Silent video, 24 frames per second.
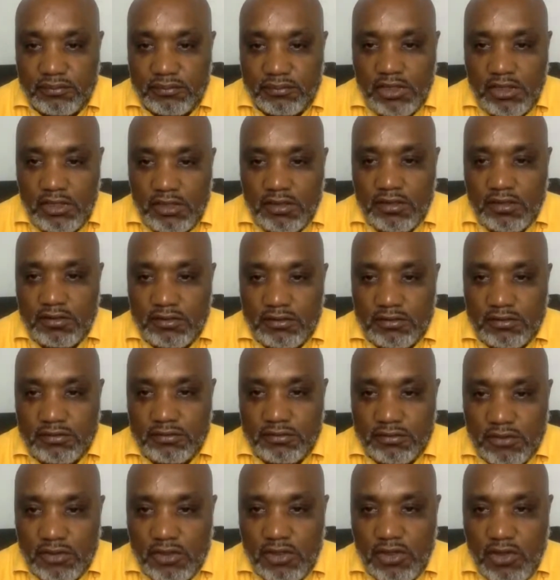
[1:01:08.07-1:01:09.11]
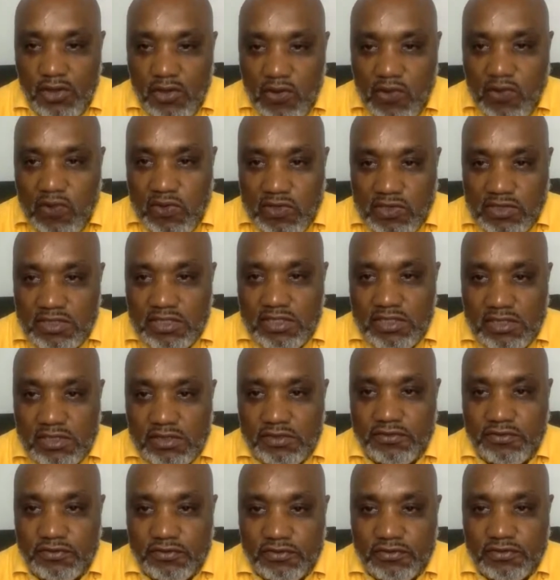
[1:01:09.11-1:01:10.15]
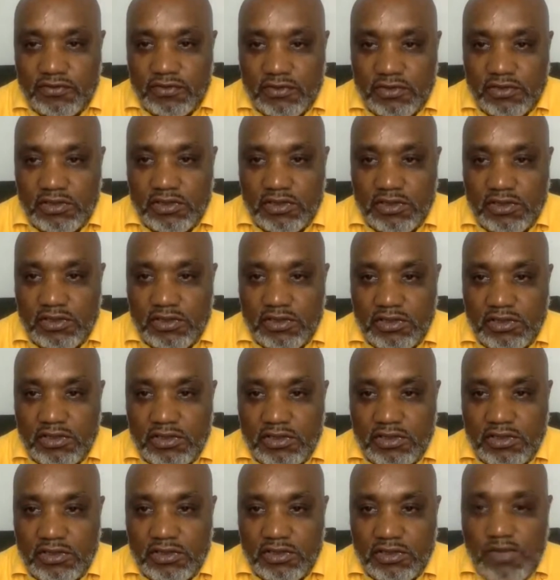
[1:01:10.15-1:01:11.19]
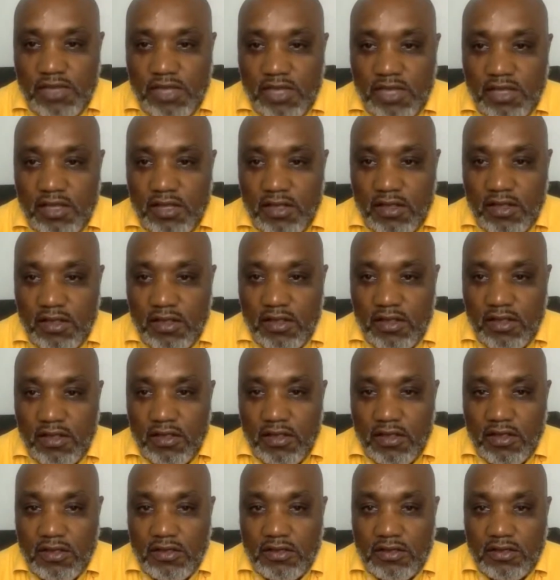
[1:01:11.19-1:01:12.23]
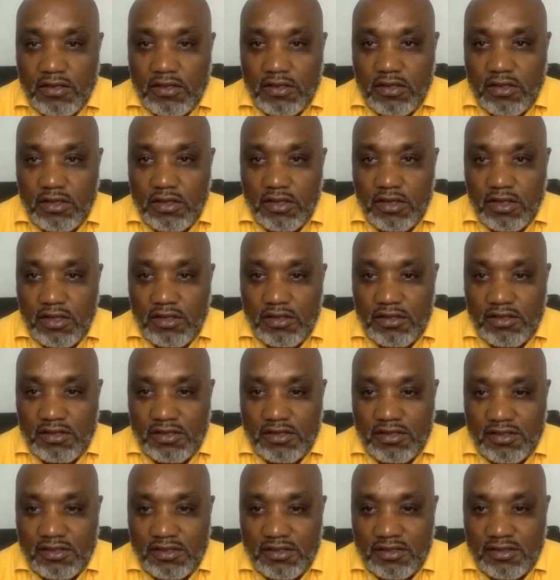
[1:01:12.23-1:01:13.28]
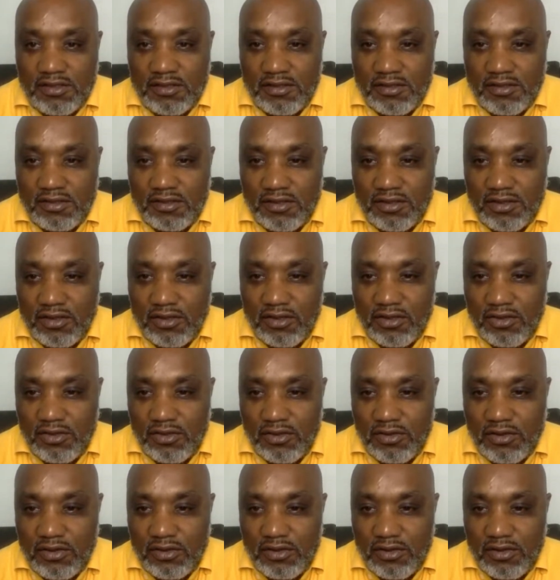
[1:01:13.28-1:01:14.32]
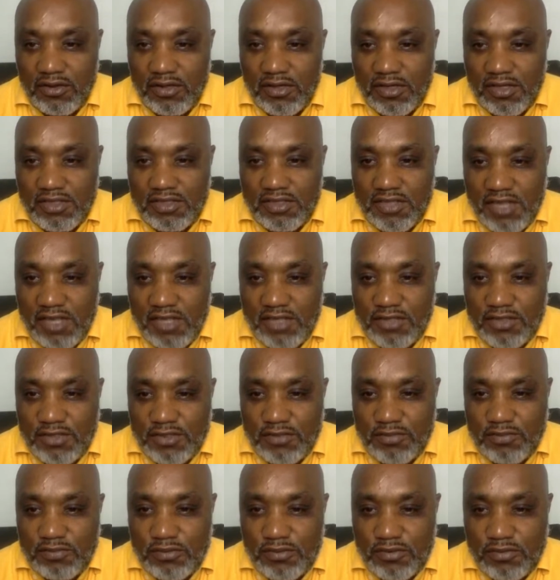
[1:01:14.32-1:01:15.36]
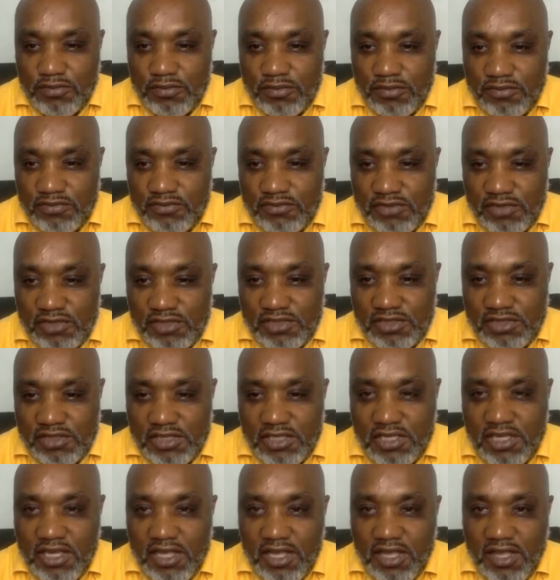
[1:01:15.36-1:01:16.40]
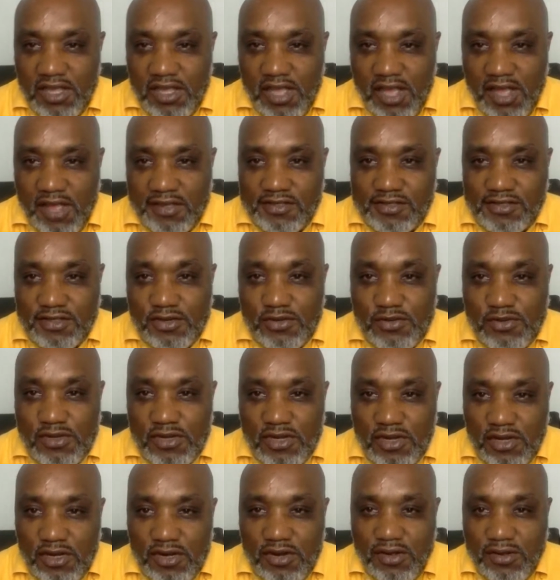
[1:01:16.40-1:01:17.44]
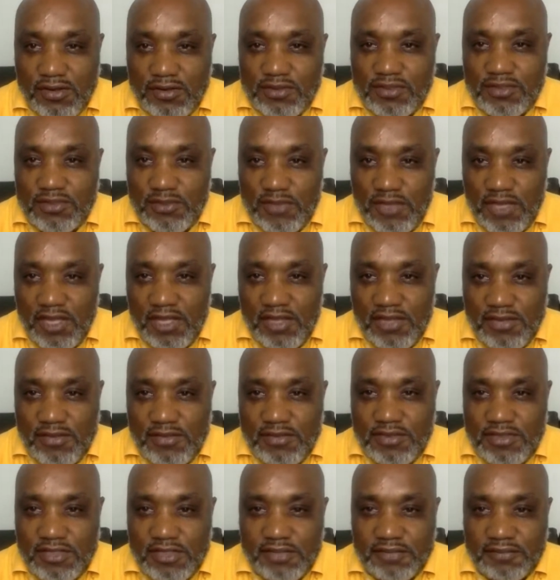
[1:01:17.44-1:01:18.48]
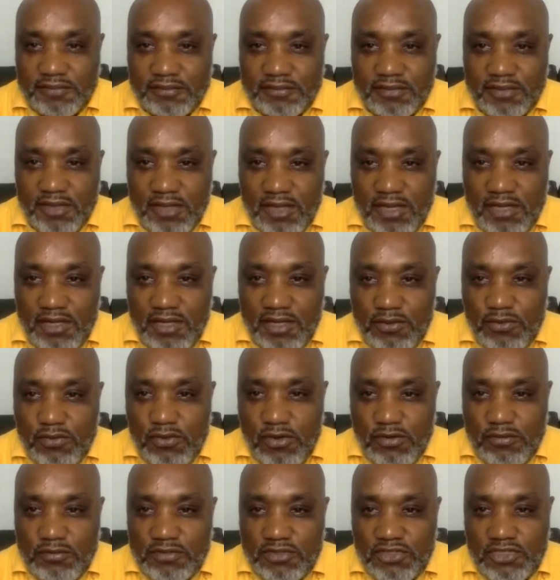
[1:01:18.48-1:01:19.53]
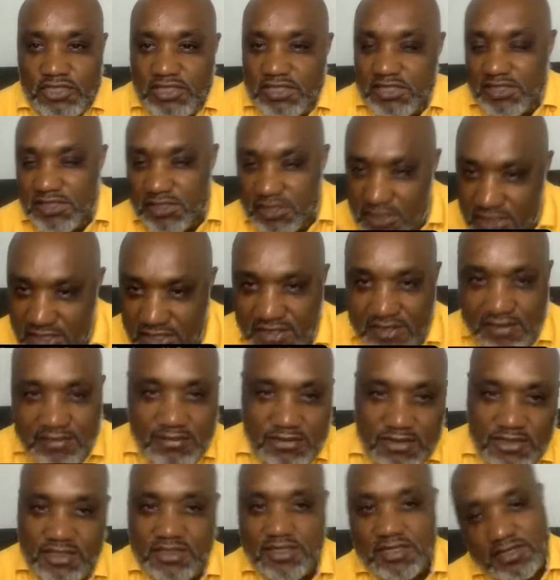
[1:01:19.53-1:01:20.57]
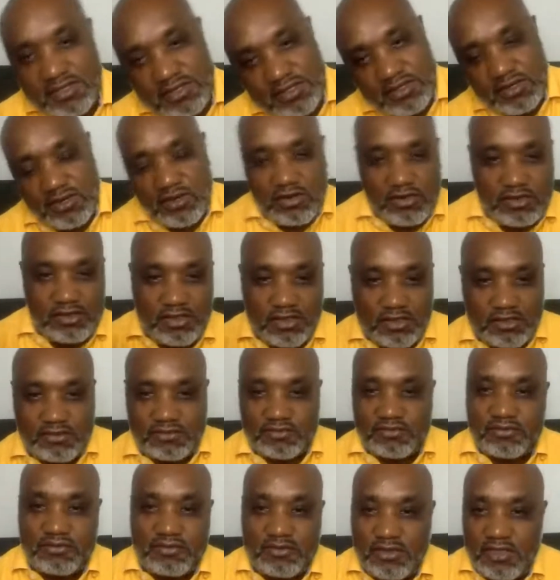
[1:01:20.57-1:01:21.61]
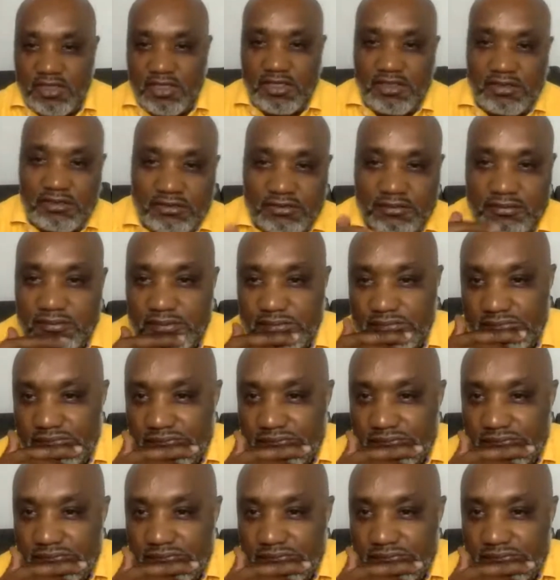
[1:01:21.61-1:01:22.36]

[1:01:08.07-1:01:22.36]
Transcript: Yeah, close enough. It's so we. Huh? It's also poop in French. It's also poop in French. yeah, so we're close. We can use it, and it won't seems out of you know.